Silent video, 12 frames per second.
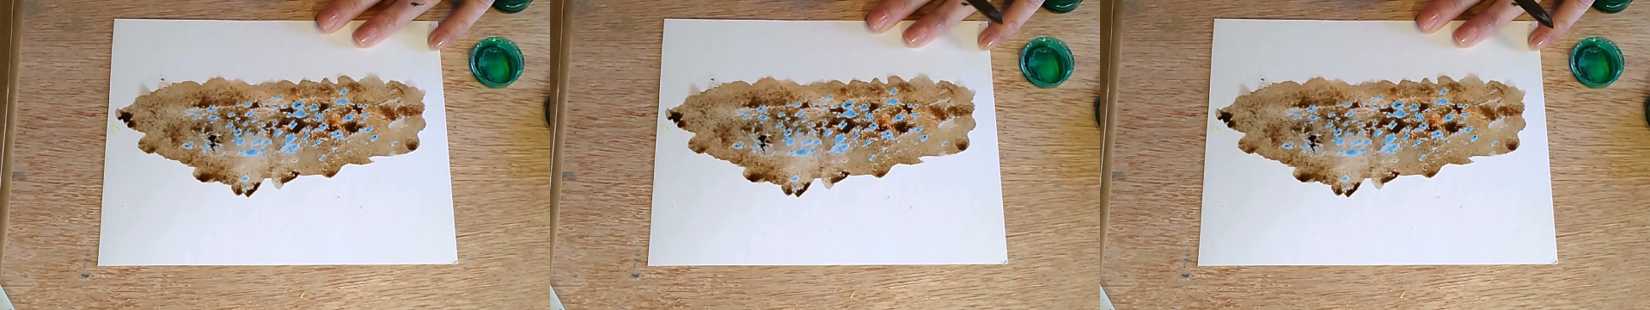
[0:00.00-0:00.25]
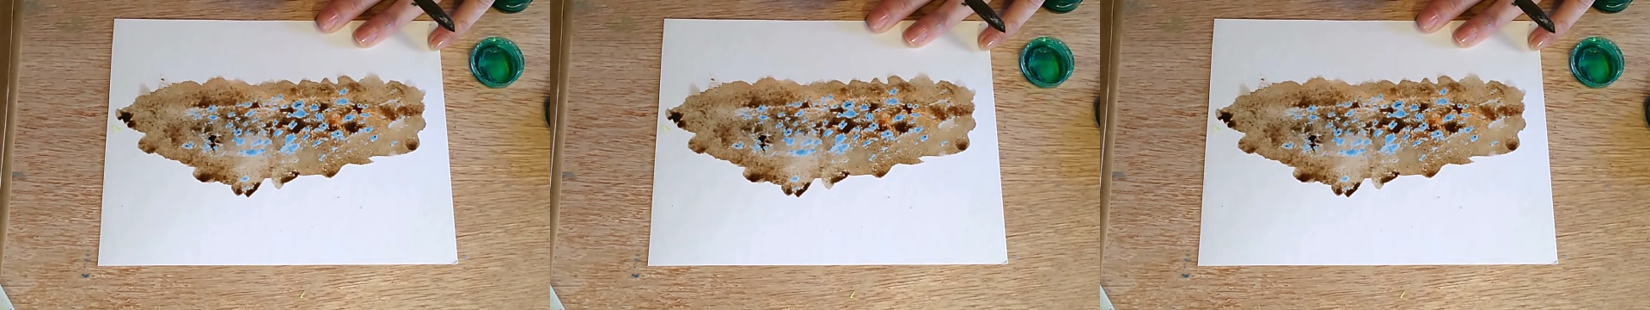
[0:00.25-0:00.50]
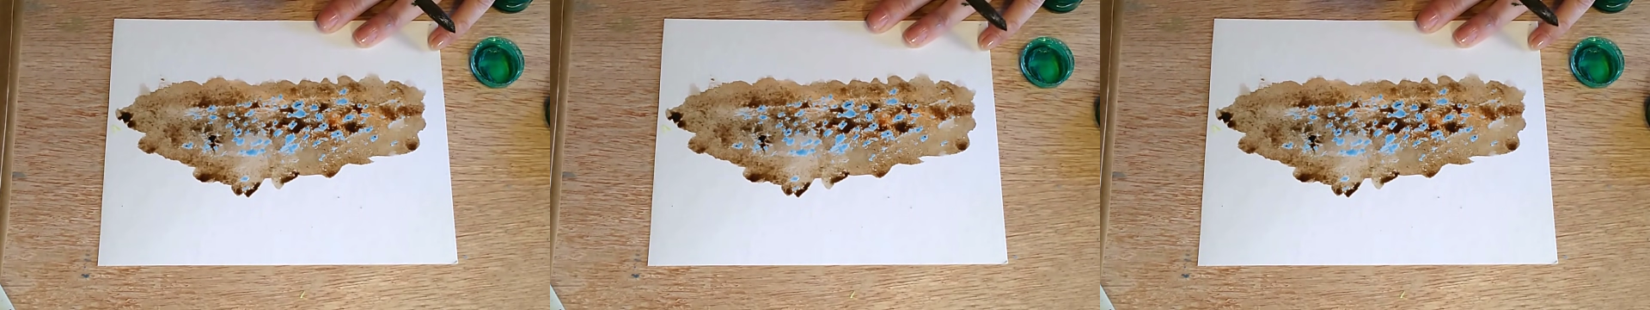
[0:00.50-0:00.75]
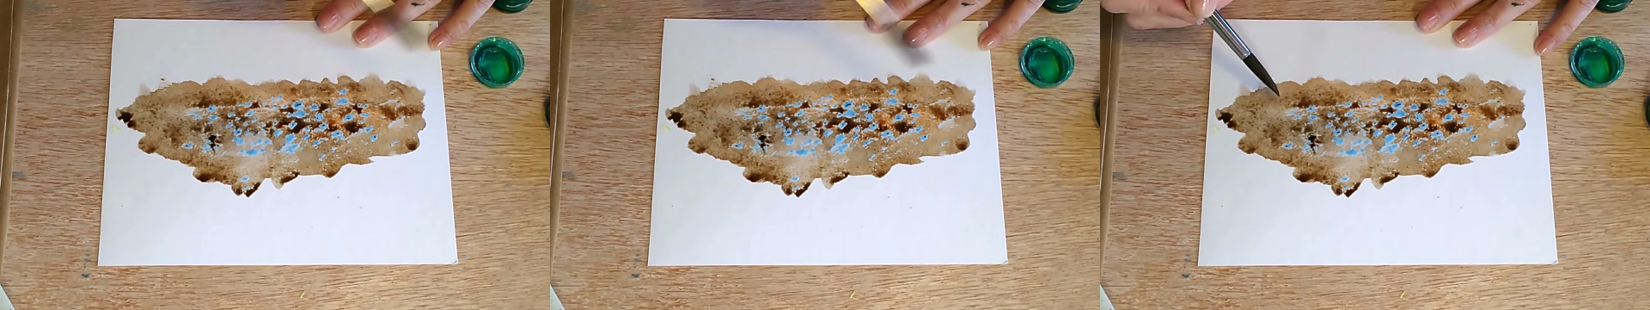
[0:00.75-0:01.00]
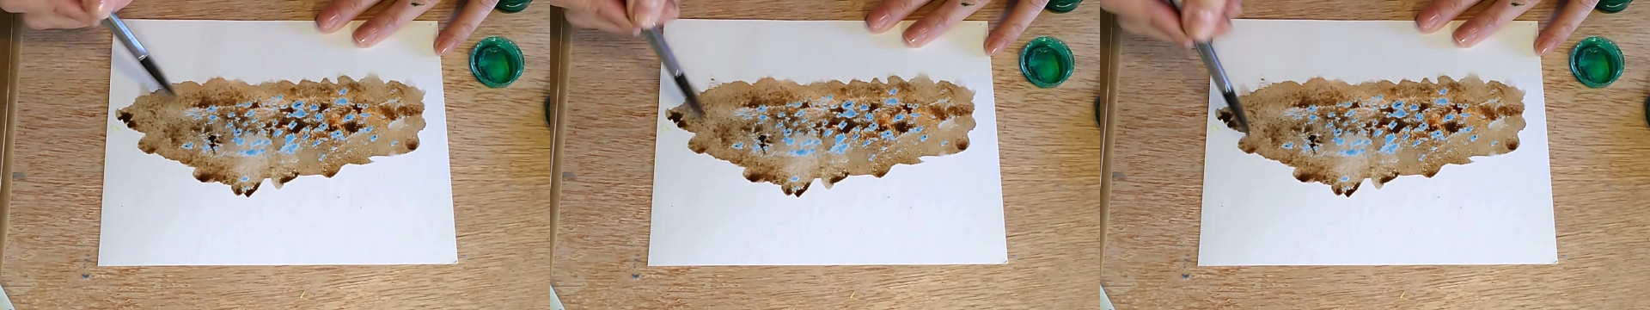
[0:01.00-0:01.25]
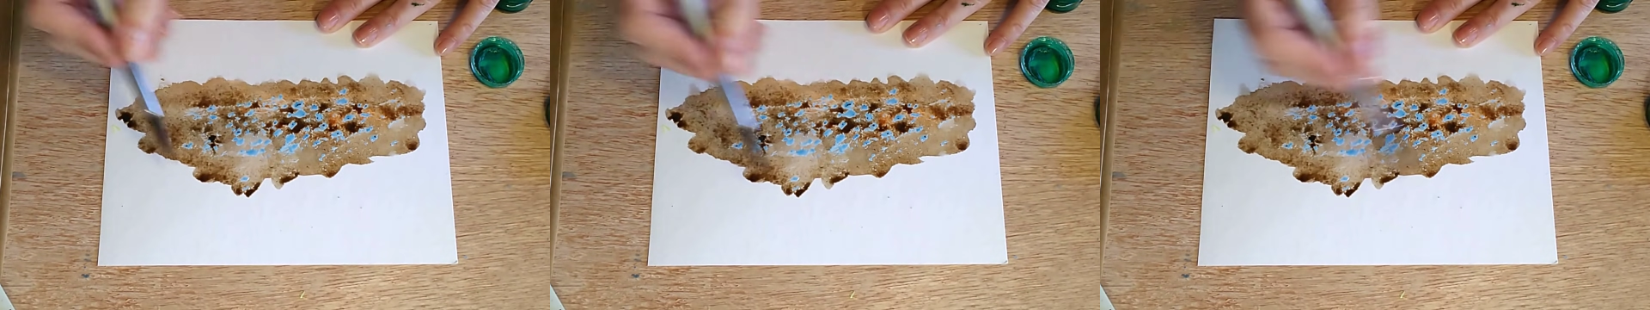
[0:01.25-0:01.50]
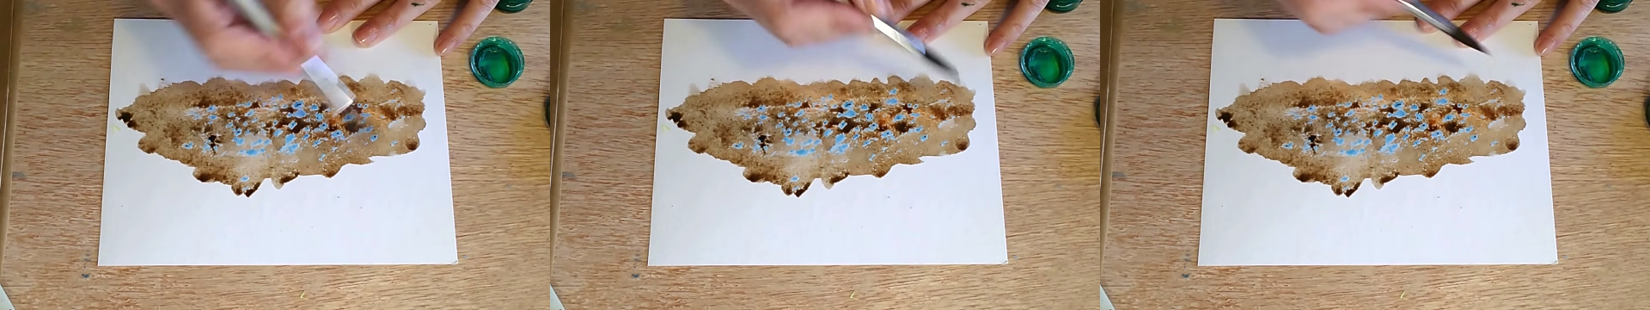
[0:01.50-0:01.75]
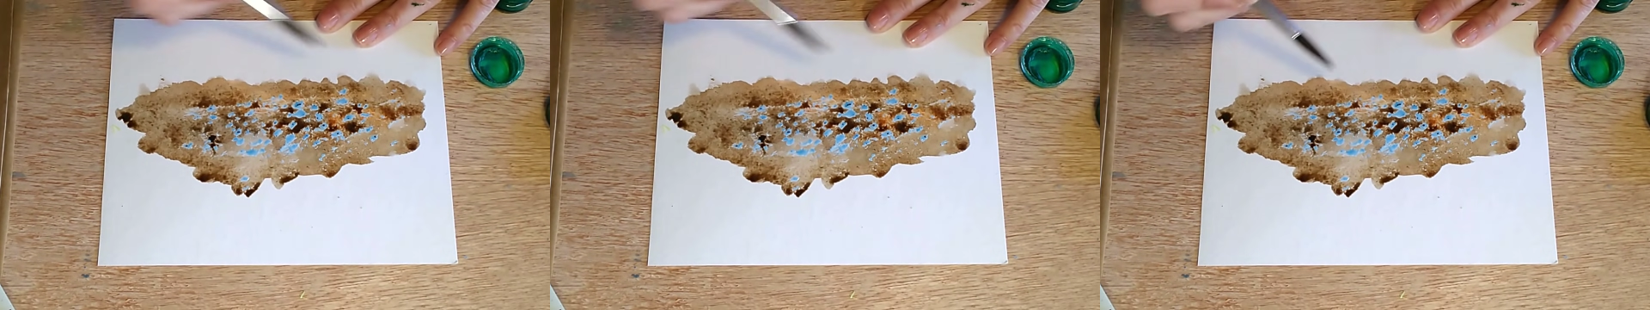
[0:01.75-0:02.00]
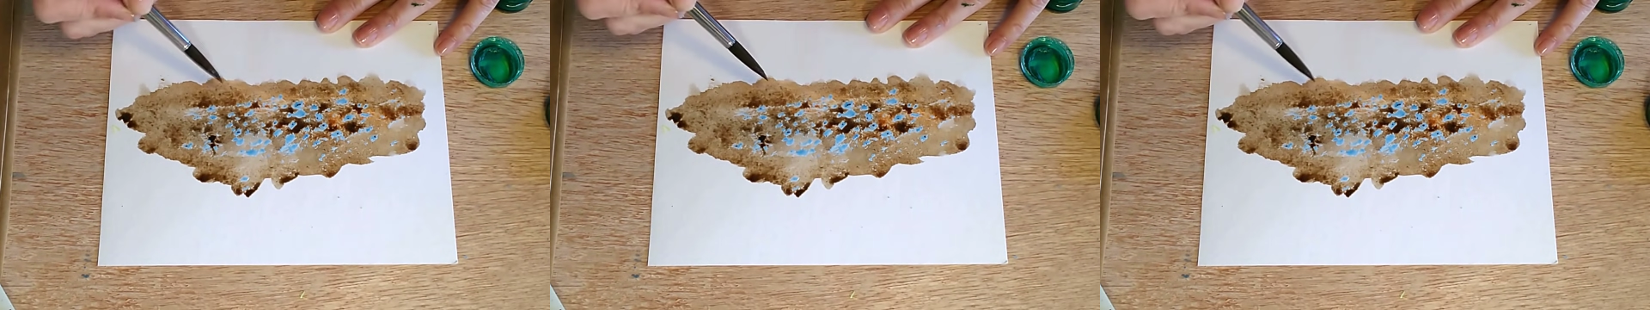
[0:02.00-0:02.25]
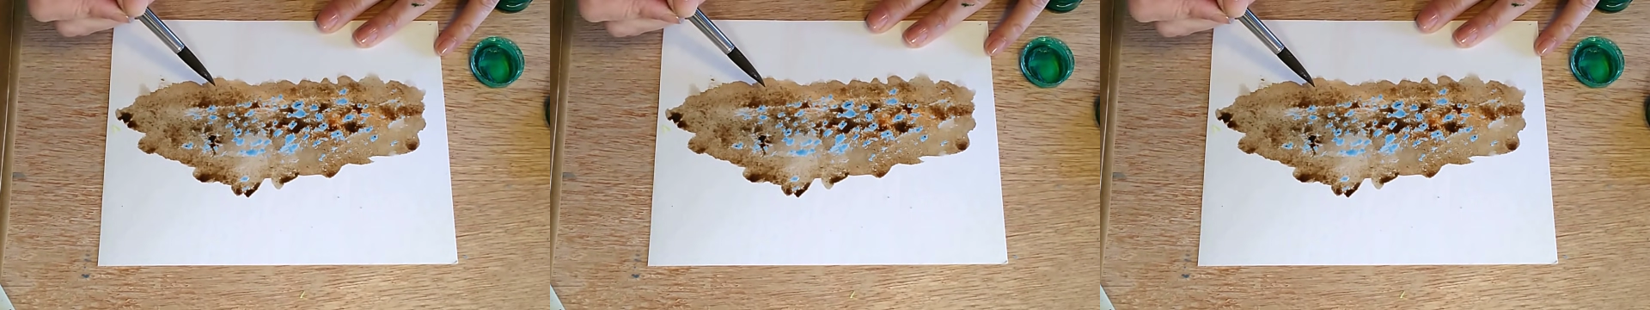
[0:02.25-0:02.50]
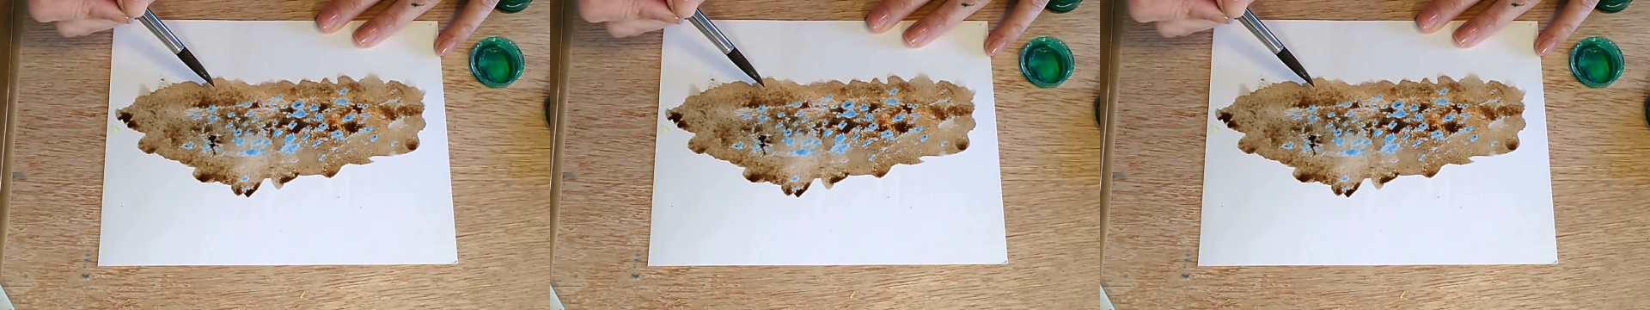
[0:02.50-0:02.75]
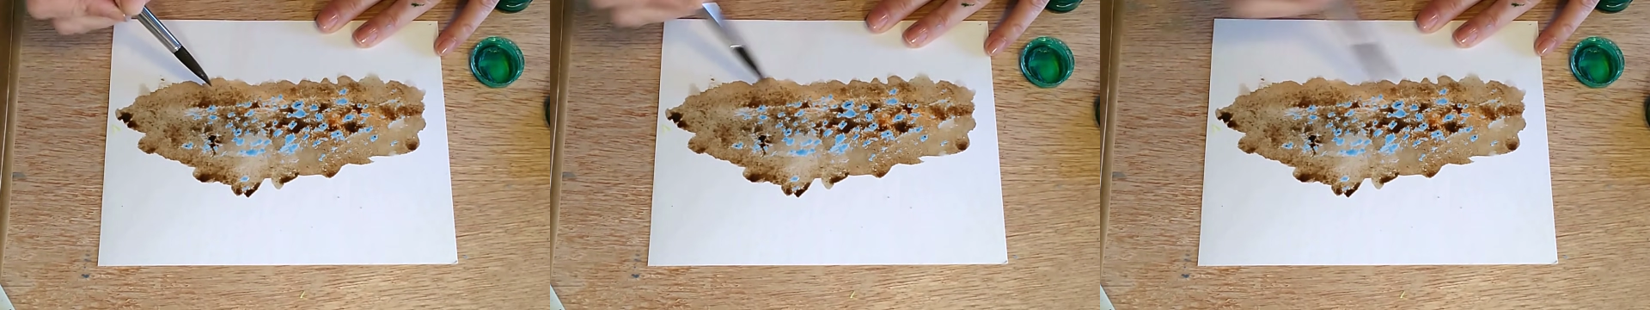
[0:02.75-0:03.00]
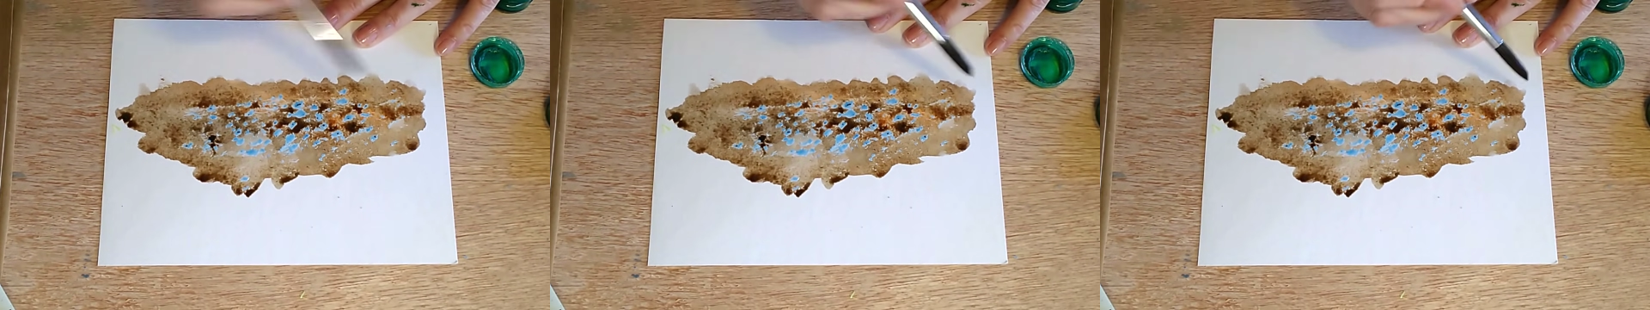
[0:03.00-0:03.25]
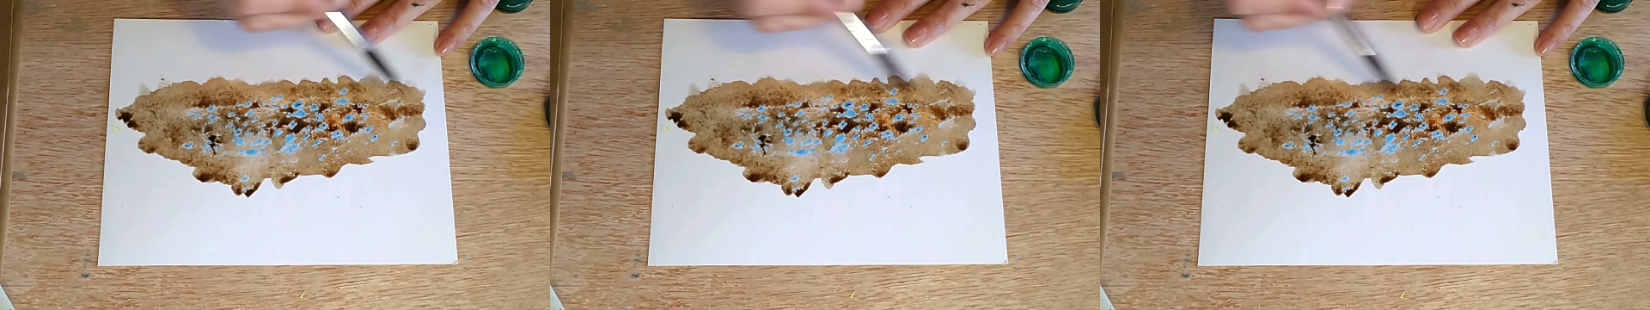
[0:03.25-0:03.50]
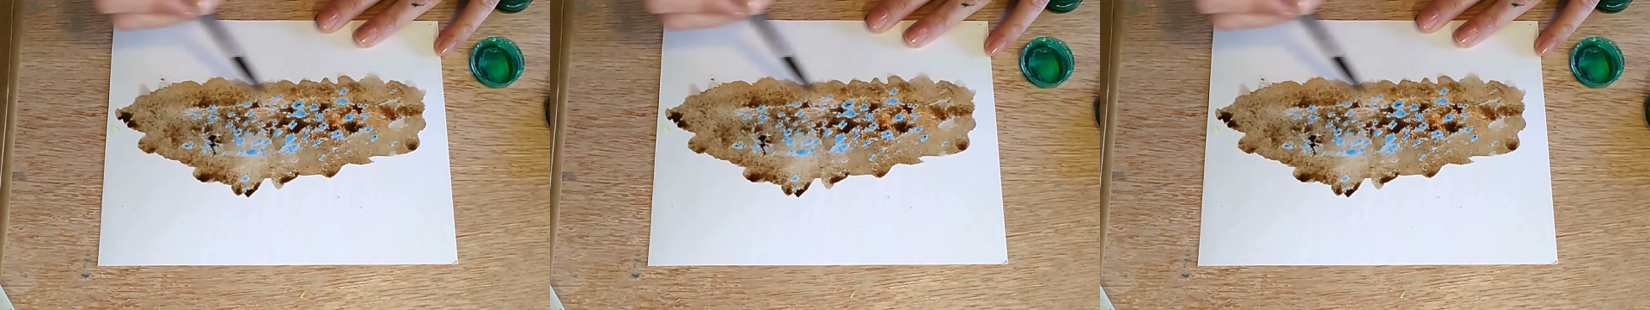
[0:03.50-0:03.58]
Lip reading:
[unreadable: no face in view]